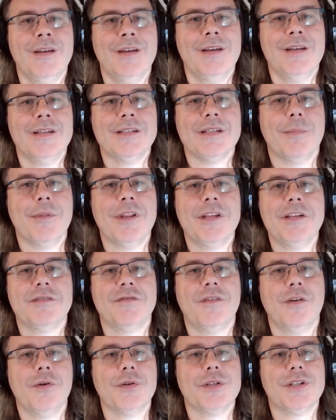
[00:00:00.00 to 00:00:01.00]
Some of these
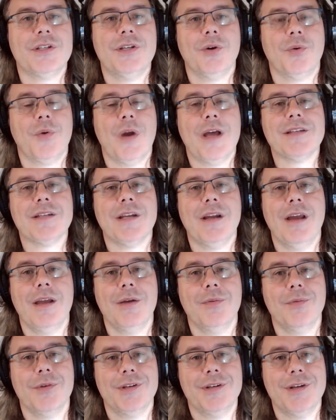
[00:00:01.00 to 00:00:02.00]
folks still
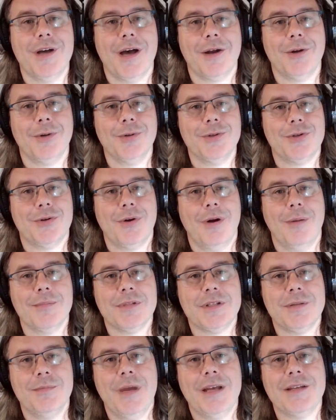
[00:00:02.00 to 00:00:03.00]
resonate with Donald
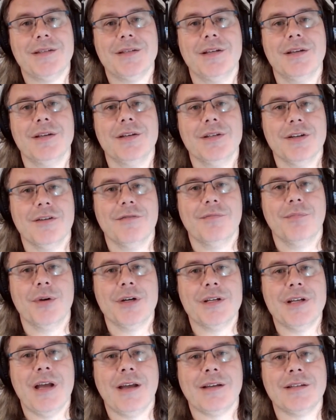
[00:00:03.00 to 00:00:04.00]
Trump's message of
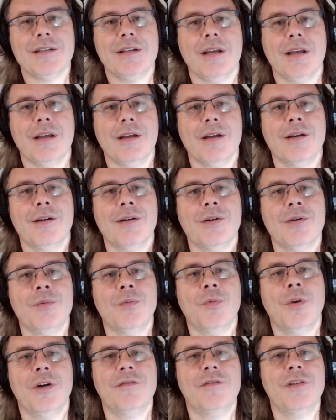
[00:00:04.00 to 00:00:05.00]
protecting
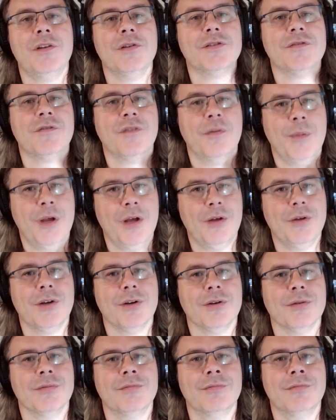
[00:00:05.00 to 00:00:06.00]
what feels
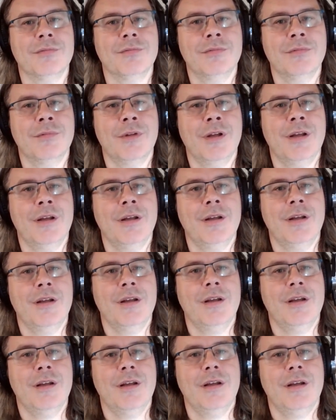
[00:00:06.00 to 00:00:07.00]
familiar.
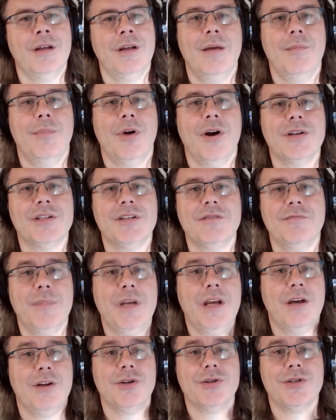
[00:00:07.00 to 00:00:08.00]
And parts of me
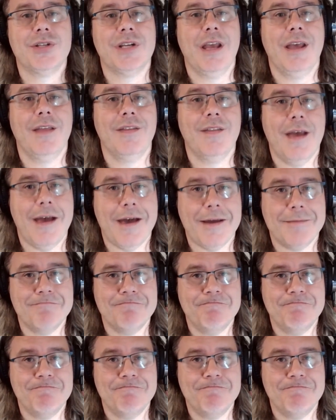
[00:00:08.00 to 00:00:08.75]
understand that.